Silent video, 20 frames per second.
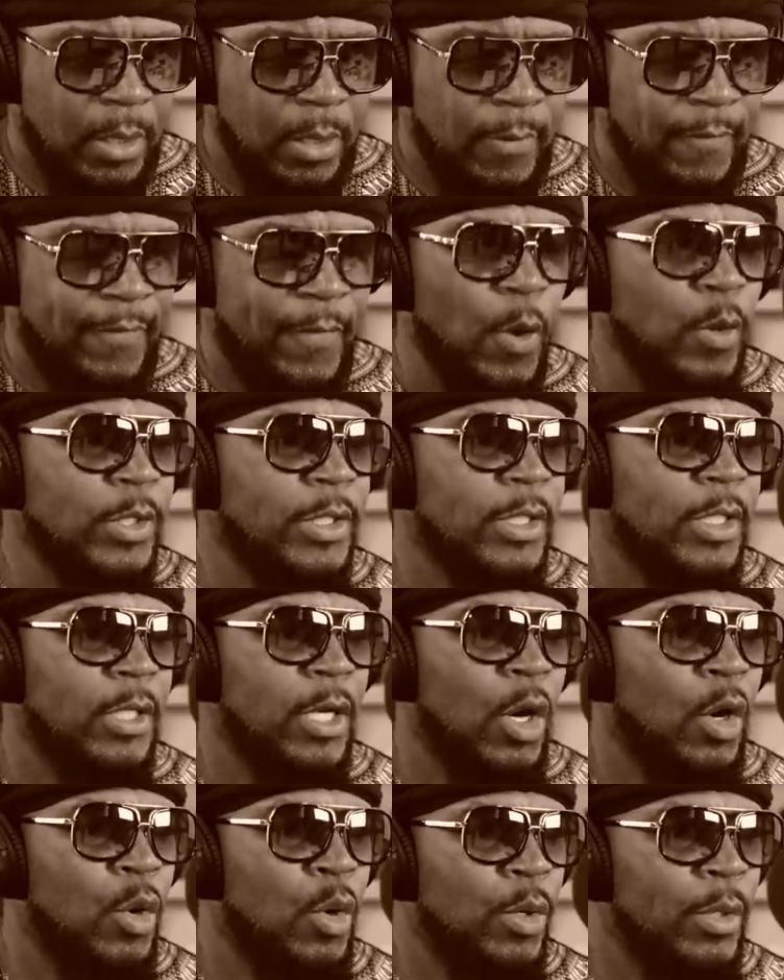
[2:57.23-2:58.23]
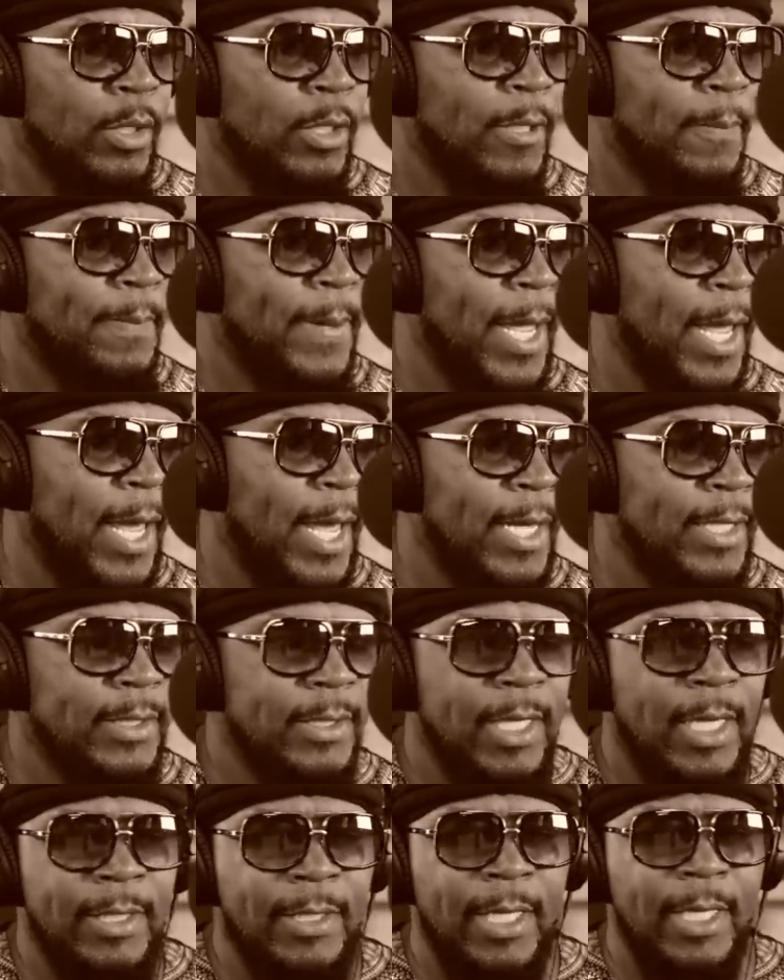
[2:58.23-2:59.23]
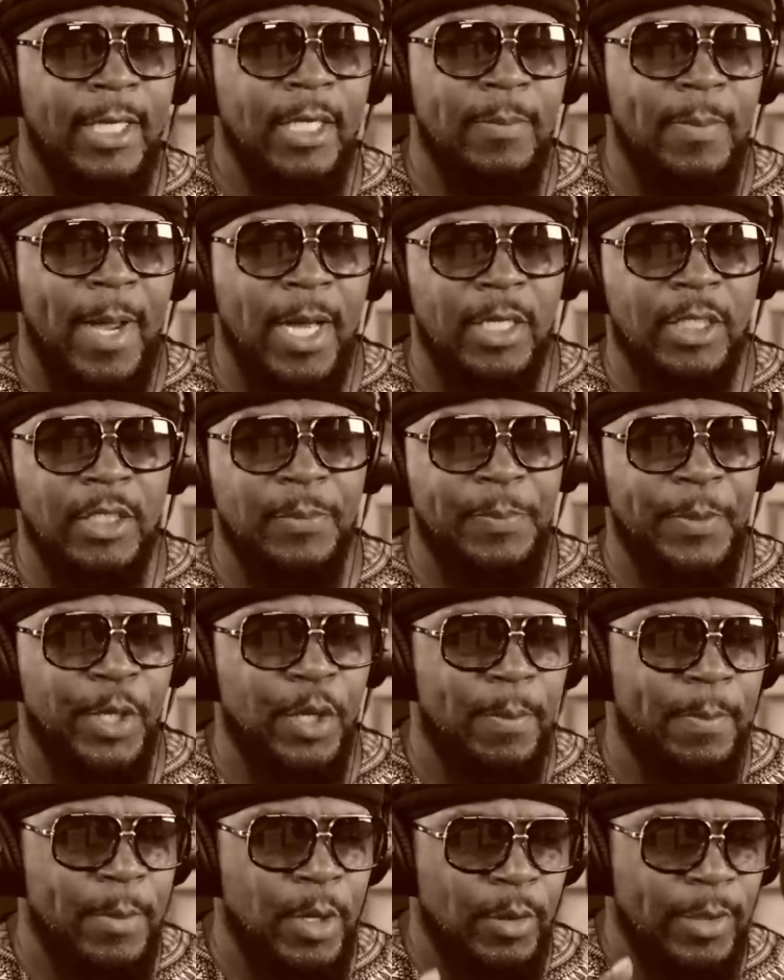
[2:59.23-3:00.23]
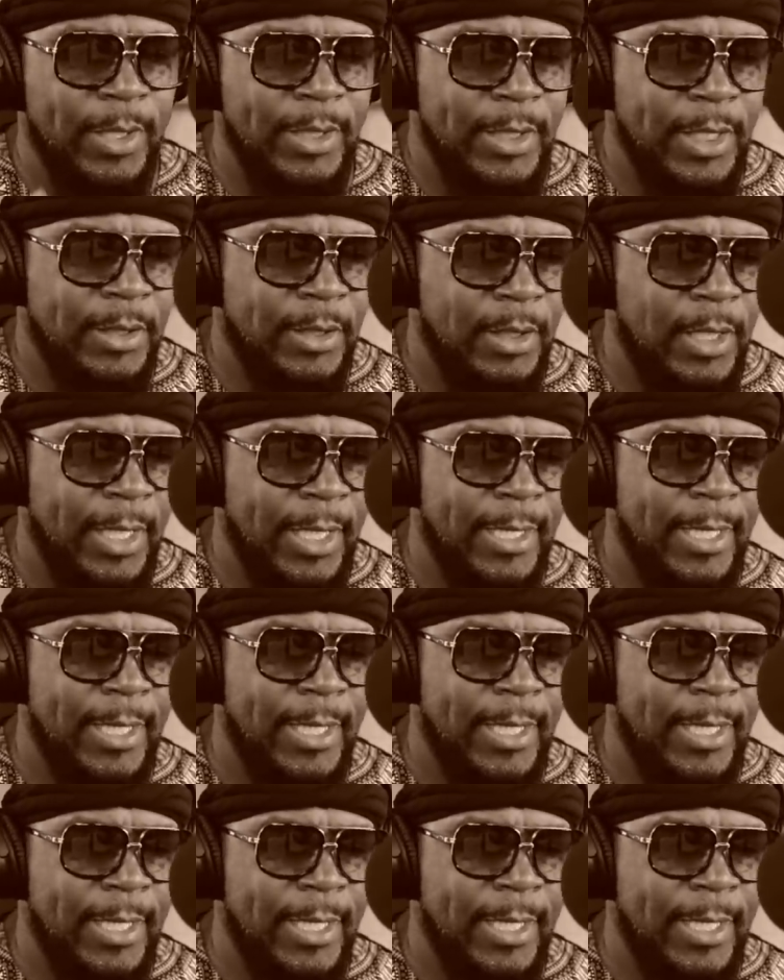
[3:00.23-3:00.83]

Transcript: focusing on the past and thinking about the spilled milk and just looking